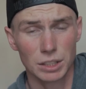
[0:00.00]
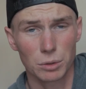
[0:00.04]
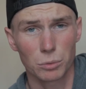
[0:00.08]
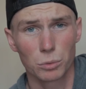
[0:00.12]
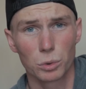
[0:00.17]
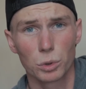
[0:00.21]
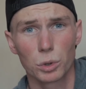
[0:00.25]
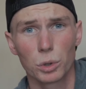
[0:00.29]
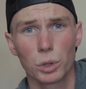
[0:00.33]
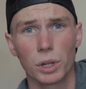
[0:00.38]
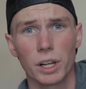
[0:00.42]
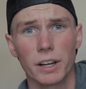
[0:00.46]

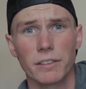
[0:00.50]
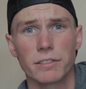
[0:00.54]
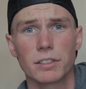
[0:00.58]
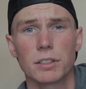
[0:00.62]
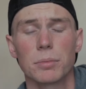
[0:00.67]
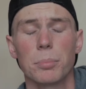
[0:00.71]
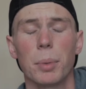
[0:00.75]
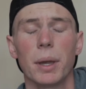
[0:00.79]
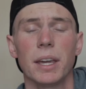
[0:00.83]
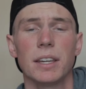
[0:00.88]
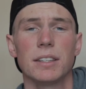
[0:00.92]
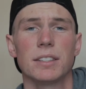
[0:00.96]
Rule of
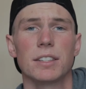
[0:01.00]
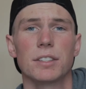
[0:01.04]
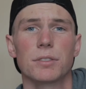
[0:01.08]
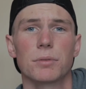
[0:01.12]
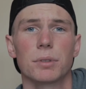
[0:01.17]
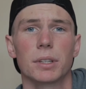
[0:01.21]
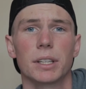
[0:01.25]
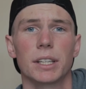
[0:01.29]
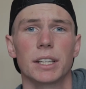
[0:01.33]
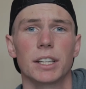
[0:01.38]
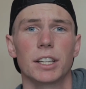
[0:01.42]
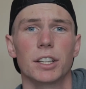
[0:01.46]
space is
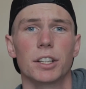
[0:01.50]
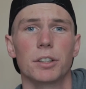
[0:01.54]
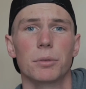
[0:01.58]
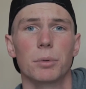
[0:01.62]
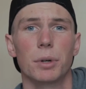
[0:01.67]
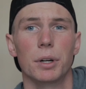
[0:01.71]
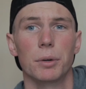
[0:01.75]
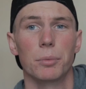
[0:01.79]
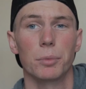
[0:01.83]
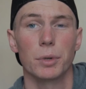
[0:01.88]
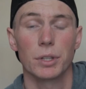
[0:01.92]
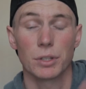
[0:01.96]
really a good
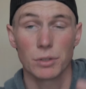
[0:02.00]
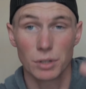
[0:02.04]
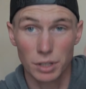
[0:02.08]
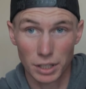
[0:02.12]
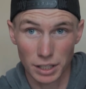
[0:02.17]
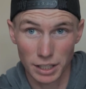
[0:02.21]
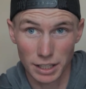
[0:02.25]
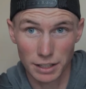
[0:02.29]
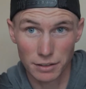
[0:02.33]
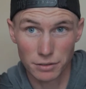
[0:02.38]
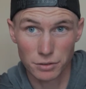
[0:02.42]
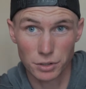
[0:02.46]
one, when you
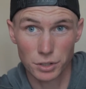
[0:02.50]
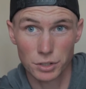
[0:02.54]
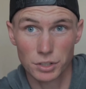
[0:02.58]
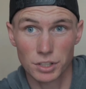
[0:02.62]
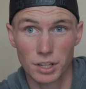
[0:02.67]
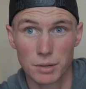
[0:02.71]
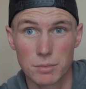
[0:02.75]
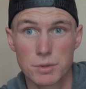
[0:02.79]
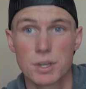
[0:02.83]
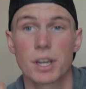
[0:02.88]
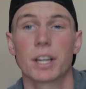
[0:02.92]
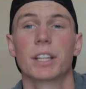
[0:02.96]
can give your
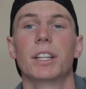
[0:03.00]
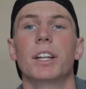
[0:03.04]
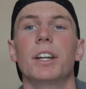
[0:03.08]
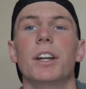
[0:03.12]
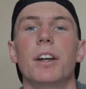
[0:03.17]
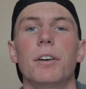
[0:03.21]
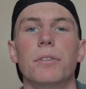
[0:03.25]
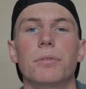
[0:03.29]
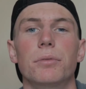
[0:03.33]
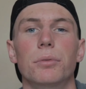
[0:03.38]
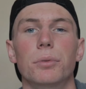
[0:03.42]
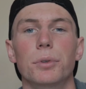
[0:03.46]
subject
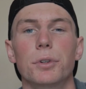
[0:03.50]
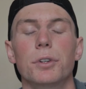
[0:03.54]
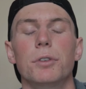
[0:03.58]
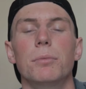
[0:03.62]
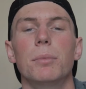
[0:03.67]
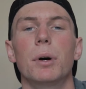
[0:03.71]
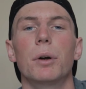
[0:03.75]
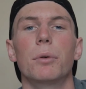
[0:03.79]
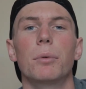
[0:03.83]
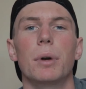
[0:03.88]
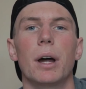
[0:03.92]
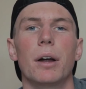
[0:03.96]
enough
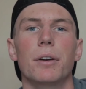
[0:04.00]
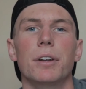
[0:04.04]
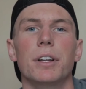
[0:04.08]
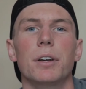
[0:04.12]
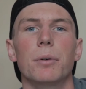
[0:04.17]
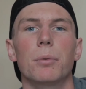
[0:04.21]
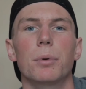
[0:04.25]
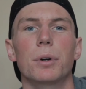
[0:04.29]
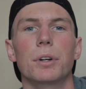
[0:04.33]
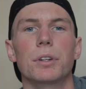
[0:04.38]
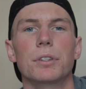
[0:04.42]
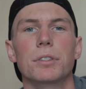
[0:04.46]
room around
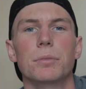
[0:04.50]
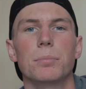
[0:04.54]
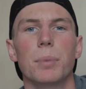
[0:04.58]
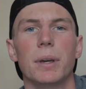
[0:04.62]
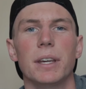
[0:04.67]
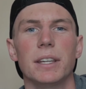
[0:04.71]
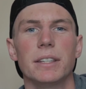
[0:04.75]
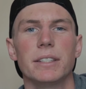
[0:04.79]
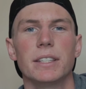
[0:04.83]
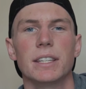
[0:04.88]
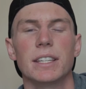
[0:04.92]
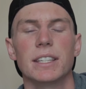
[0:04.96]
it where
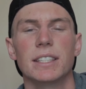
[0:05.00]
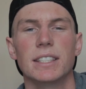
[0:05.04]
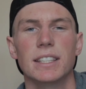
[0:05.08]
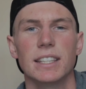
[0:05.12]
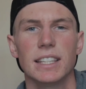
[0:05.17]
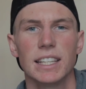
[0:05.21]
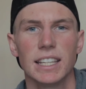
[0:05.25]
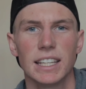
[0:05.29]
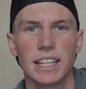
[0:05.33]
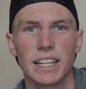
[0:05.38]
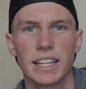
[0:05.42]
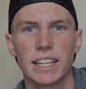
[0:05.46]
space is
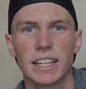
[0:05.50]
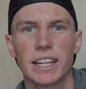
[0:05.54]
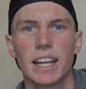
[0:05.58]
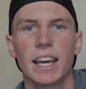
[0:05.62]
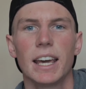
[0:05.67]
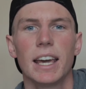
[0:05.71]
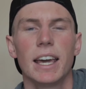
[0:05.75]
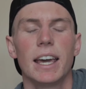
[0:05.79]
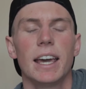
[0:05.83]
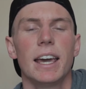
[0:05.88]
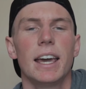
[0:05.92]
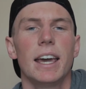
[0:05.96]
needed.
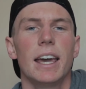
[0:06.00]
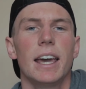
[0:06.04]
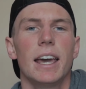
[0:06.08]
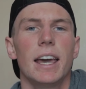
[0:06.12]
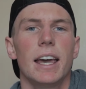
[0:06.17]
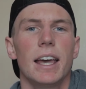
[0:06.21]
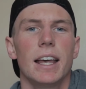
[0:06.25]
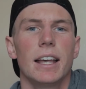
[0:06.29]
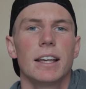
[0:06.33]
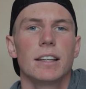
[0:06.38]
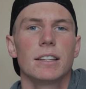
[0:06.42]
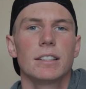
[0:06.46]

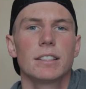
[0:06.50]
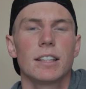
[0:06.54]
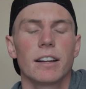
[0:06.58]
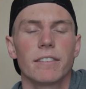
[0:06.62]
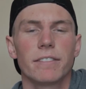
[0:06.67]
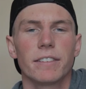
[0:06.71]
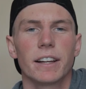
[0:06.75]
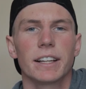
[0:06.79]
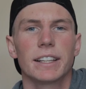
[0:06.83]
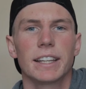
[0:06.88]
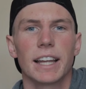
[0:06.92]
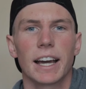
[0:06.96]

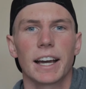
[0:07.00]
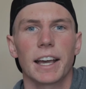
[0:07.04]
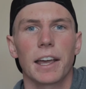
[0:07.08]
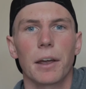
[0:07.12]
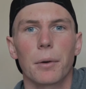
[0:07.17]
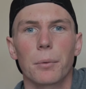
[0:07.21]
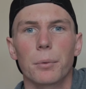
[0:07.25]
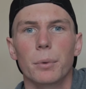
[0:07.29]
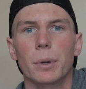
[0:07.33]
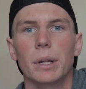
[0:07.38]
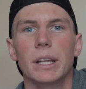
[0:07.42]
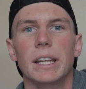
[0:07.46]
Stuff like that
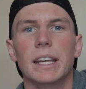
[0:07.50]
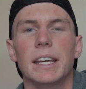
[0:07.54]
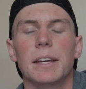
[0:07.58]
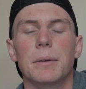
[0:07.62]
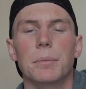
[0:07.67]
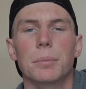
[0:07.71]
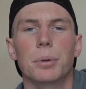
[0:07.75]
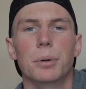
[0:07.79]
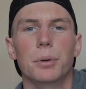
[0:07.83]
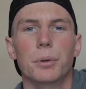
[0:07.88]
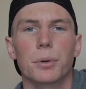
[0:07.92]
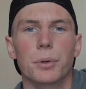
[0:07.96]
can really
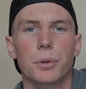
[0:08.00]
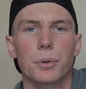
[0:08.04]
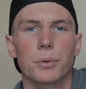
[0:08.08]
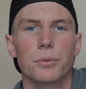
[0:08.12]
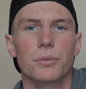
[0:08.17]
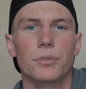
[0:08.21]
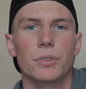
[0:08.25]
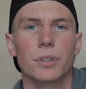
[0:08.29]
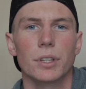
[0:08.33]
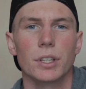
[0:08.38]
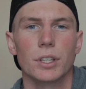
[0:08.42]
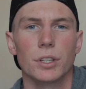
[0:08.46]

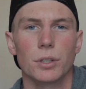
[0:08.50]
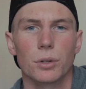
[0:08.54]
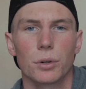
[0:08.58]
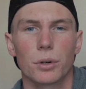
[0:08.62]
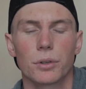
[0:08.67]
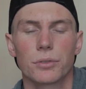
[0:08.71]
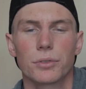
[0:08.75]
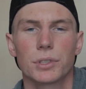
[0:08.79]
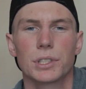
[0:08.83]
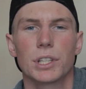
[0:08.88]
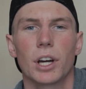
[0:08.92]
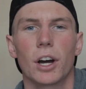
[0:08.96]
improve
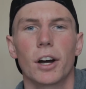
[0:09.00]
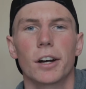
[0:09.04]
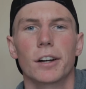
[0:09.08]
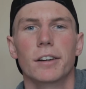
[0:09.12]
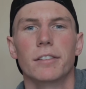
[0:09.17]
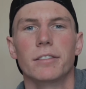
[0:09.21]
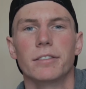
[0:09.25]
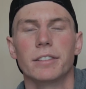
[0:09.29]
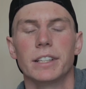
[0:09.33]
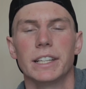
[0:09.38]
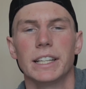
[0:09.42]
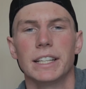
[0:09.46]
your
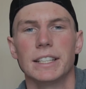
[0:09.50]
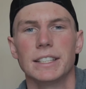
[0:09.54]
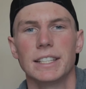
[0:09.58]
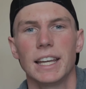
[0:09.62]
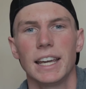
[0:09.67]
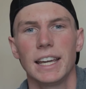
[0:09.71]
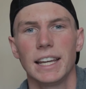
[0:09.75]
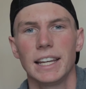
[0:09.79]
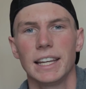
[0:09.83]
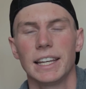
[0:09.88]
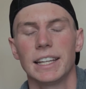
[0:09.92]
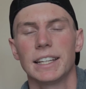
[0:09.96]
photography and
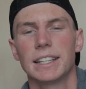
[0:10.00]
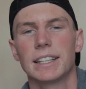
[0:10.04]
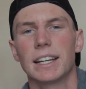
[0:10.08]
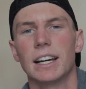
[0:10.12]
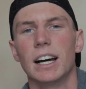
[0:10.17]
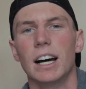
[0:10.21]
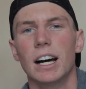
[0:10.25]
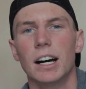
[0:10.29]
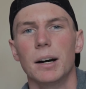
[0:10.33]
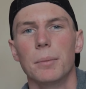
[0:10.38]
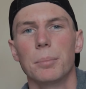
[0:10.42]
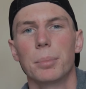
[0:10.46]
take it
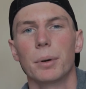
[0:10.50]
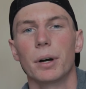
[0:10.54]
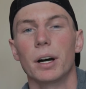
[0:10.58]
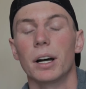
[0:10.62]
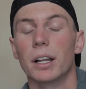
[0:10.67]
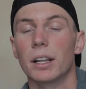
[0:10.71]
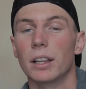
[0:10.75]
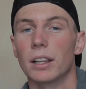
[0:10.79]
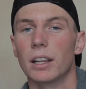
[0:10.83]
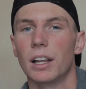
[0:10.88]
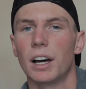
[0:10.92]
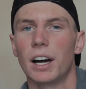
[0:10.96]
up
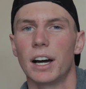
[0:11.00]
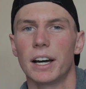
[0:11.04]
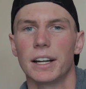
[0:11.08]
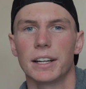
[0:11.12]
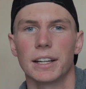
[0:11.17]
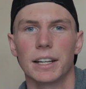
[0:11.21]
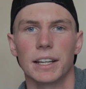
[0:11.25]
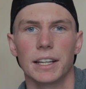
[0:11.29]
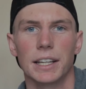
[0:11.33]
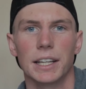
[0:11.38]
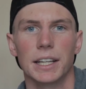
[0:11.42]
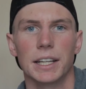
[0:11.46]
a
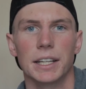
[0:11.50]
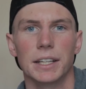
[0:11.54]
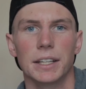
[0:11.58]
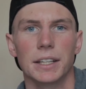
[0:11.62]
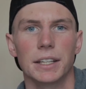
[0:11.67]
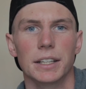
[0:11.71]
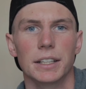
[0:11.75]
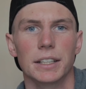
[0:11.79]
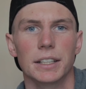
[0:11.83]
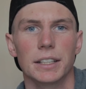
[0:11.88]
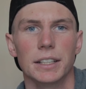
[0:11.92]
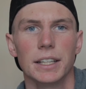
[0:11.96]
lot. And
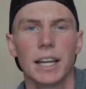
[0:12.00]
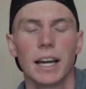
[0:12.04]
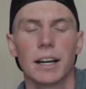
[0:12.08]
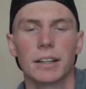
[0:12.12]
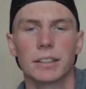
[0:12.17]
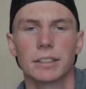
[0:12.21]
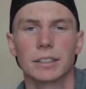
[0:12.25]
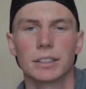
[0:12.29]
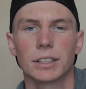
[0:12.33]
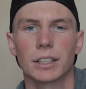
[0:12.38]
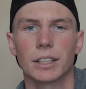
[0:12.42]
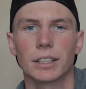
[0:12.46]
yeah,
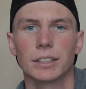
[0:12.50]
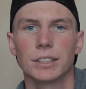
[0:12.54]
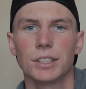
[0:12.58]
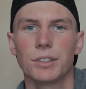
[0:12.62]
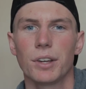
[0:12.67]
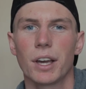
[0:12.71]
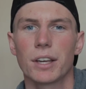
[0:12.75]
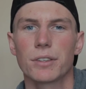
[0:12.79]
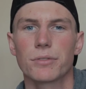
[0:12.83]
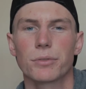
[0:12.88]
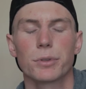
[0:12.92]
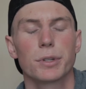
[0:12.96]
so I'll see
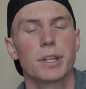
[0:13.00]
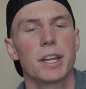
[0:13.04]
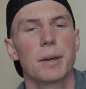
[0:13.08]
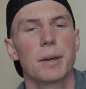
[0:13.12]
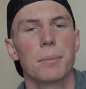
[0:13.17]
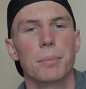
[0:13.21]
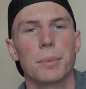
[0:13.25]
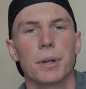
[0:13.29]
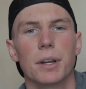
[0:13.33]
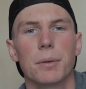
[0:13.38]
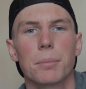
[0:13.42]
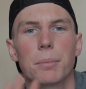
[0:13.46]
you guys for
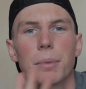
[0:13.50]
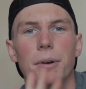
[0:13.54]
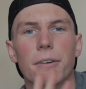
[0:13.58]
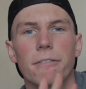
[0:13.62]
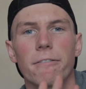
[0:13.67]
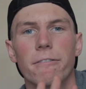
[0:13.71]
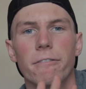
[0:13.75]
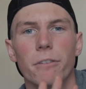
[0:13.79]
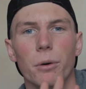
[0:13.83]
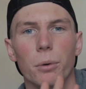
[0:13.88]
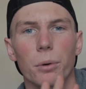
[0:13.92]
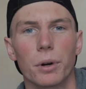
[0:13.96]
tip number
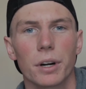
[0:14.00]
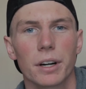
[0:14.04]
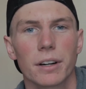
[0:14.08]
4.